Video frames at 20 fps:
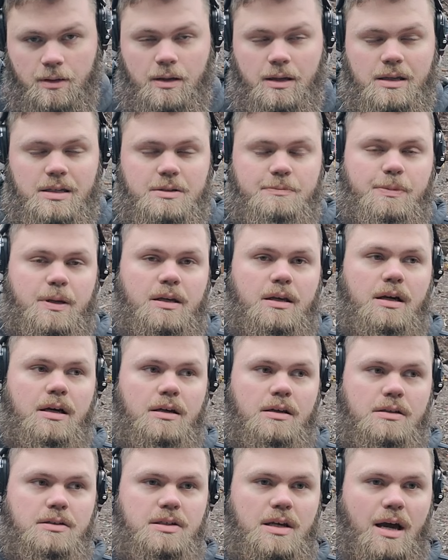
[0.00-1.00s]
is
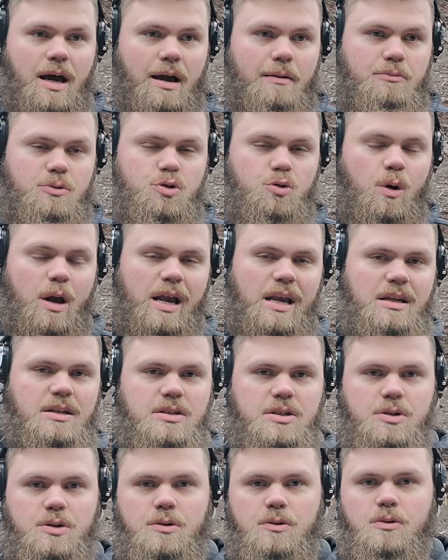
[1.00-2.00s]
because I'm trying
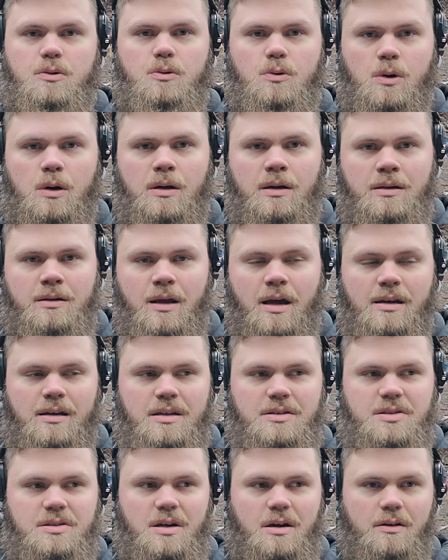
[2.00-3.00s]
to not
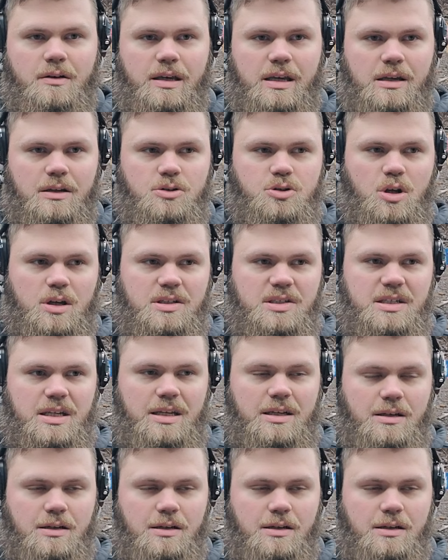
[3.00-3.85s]
necessarily just